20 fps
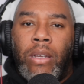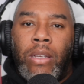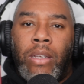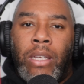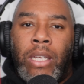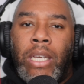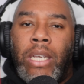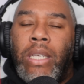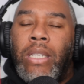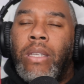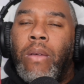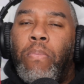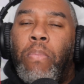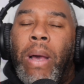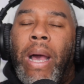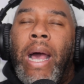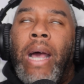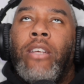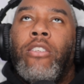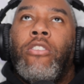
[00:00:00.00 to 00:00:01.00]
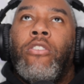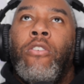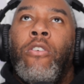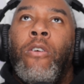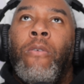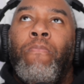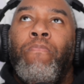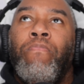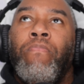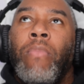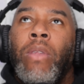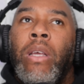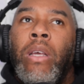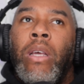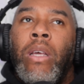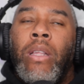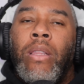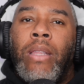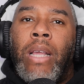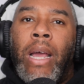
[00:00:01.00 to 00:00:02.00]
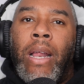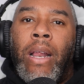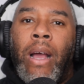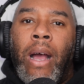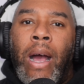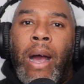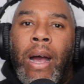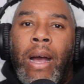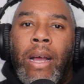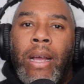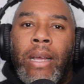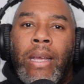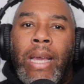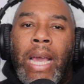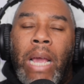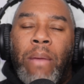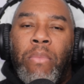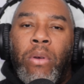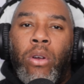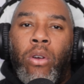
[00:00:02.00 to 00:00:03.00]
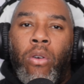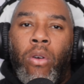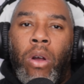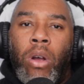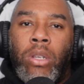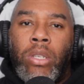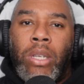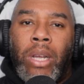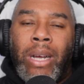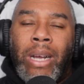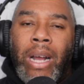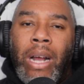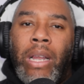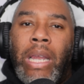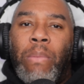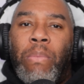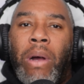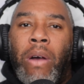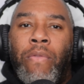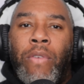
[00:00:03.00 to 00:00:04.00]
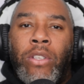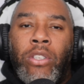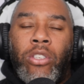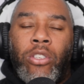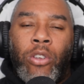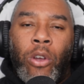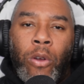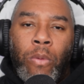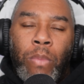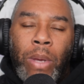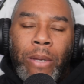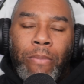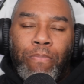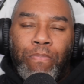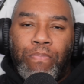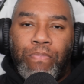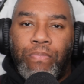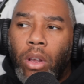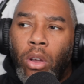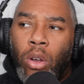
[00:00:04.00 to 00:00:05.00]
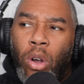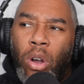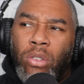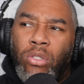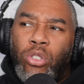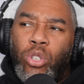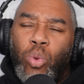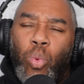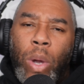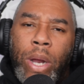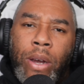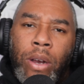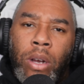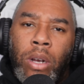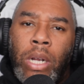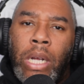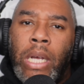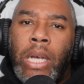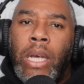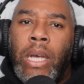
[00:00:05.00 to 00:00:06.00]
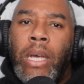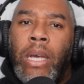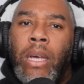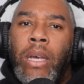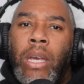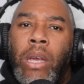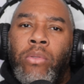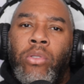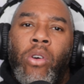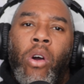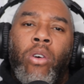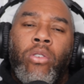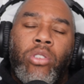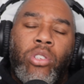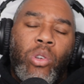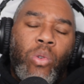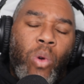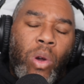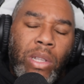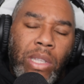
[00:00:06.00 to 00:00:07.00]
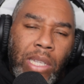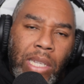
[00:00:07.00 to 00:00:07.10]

he's a pastor that I came across a clip of his sermon on Twitter. It was also on